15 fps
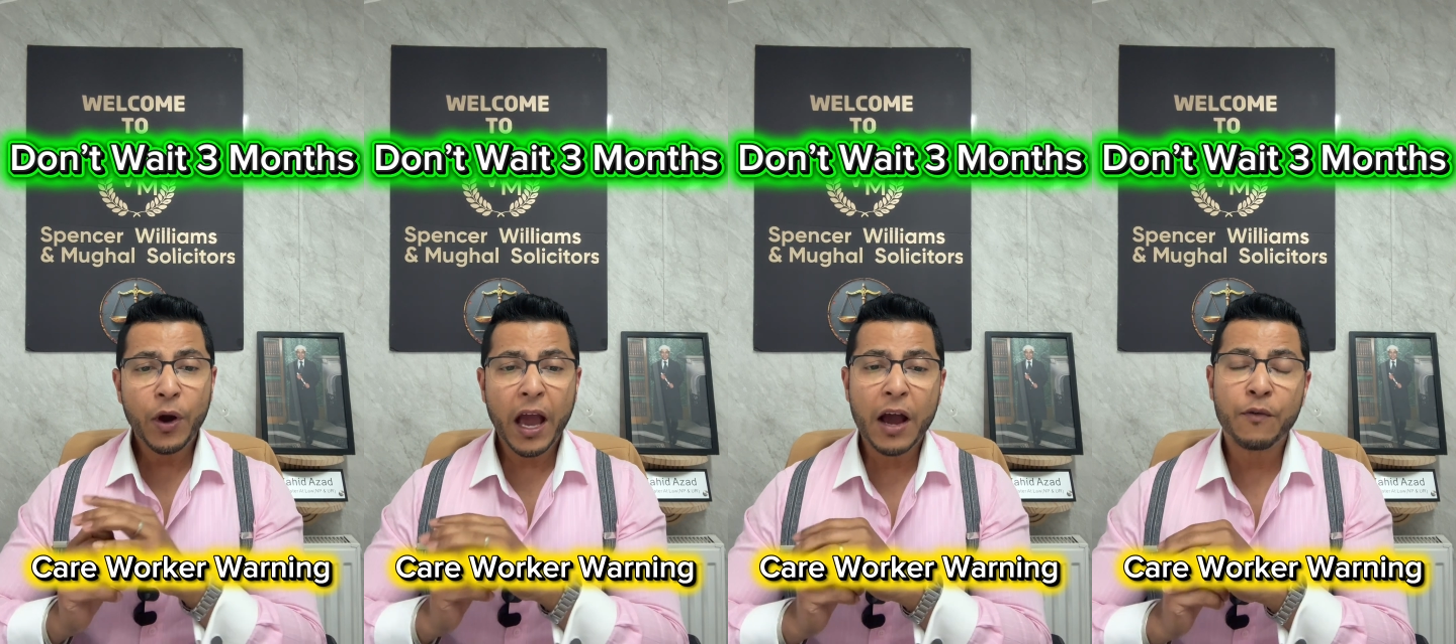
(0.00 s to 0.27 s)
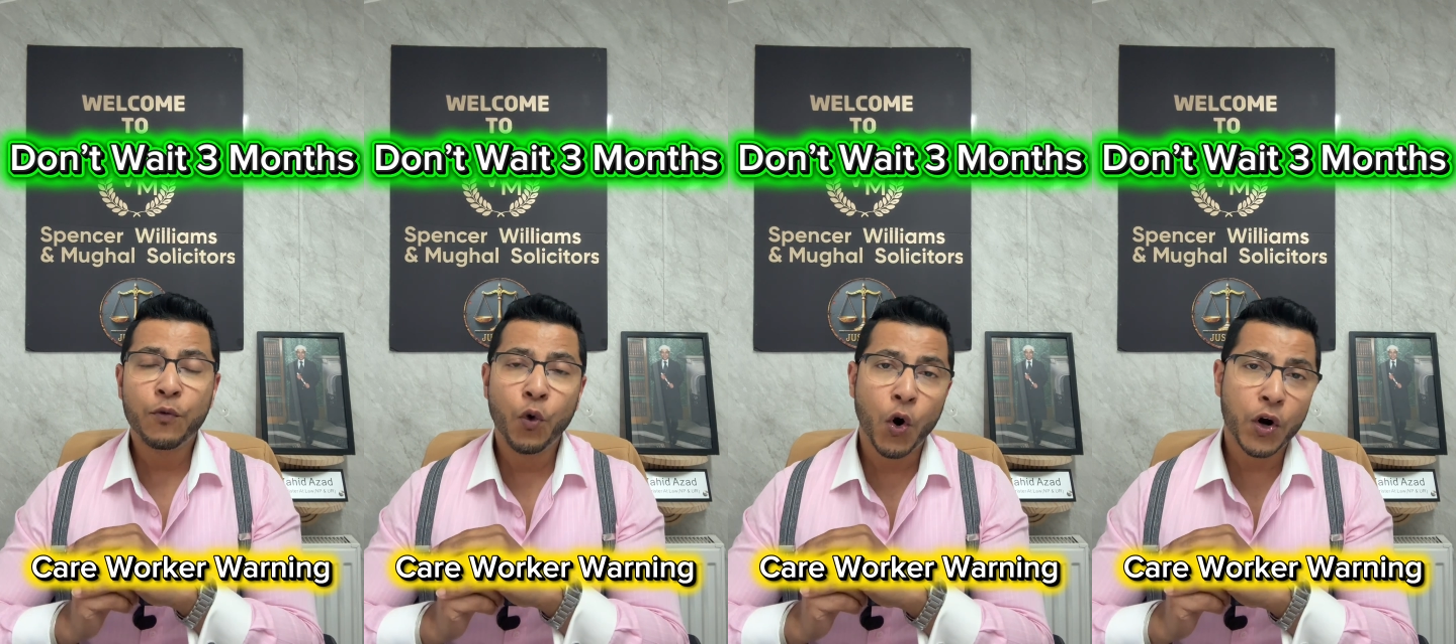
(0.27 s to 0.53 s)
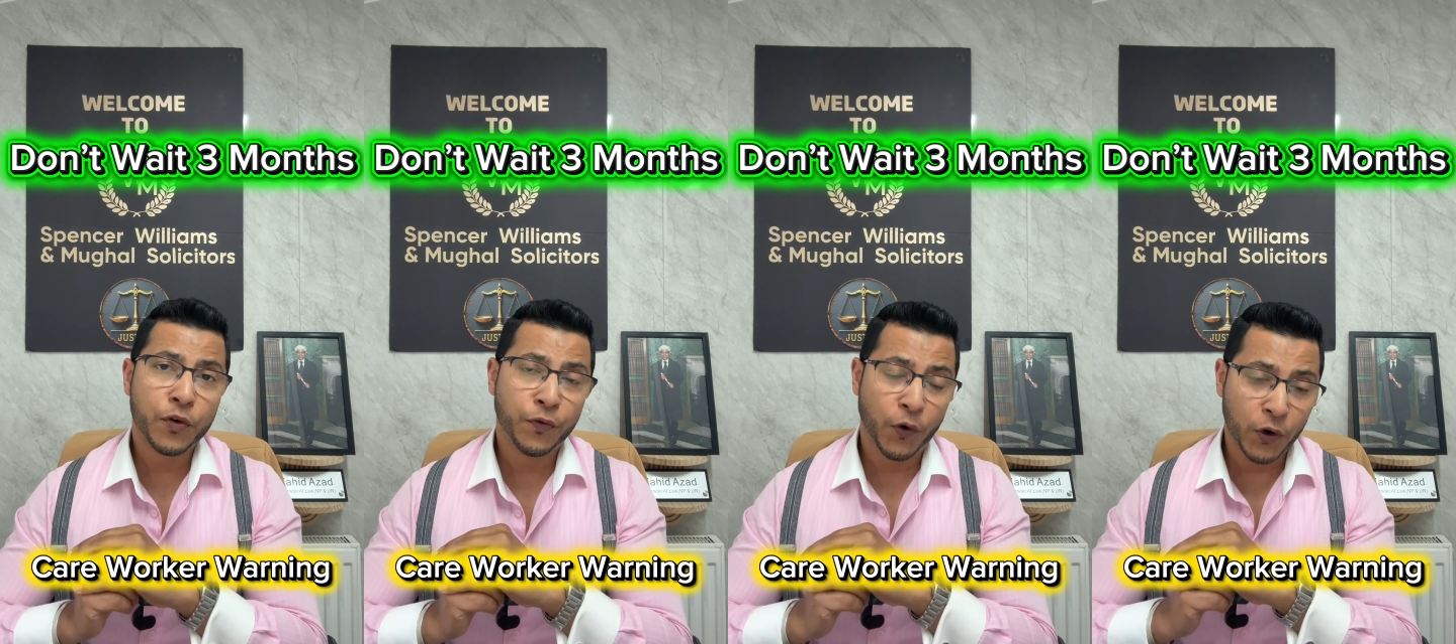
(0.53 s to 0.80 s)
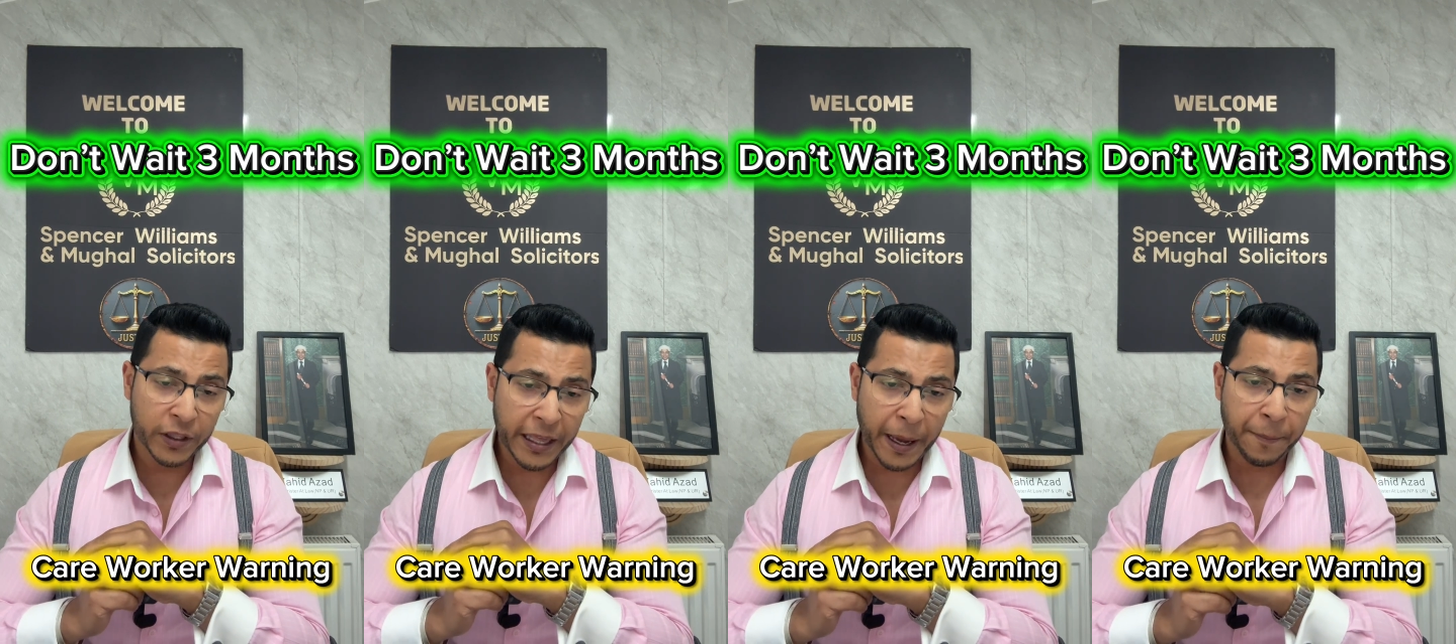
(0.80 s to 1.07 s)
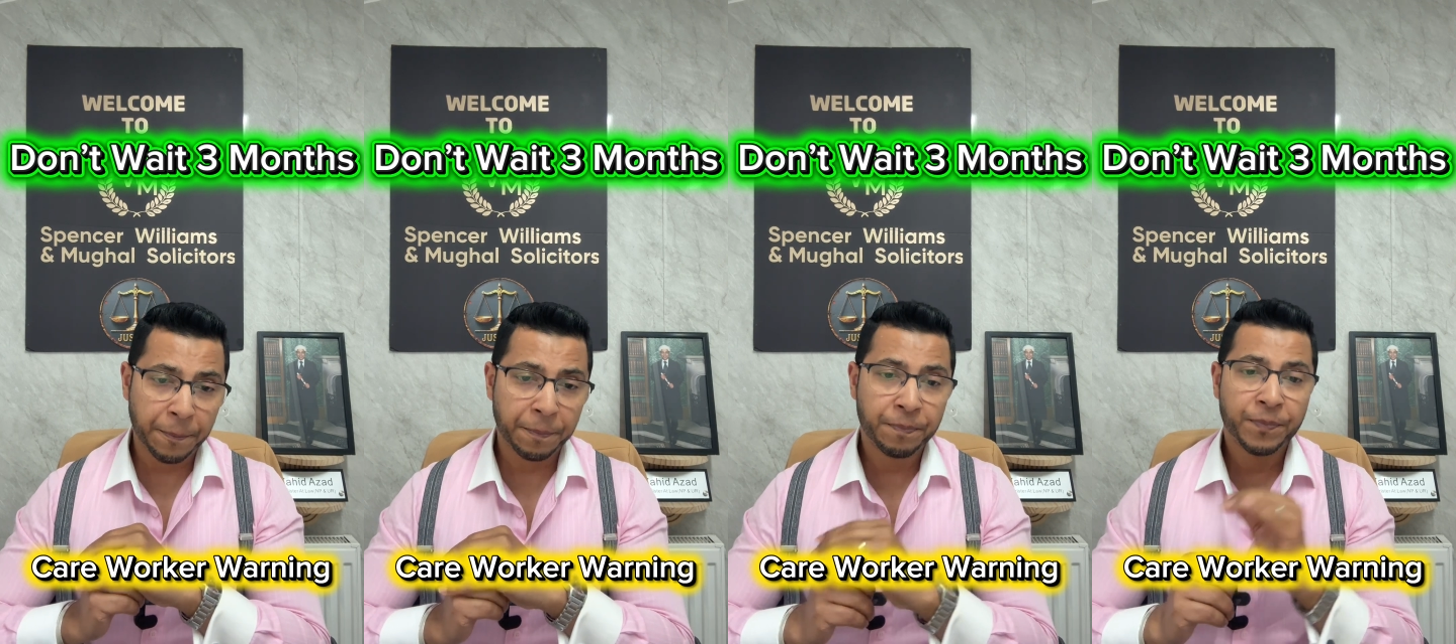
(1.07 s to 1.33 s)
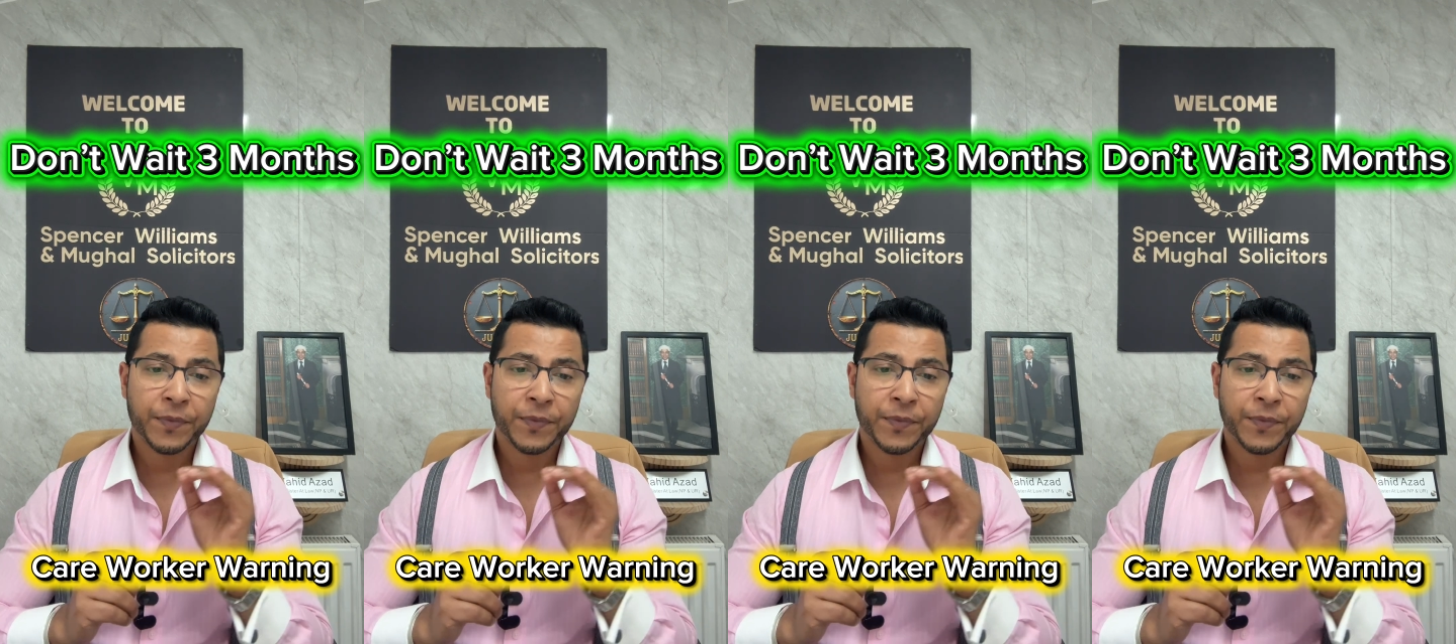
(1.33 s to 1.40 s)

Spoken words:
have worked for them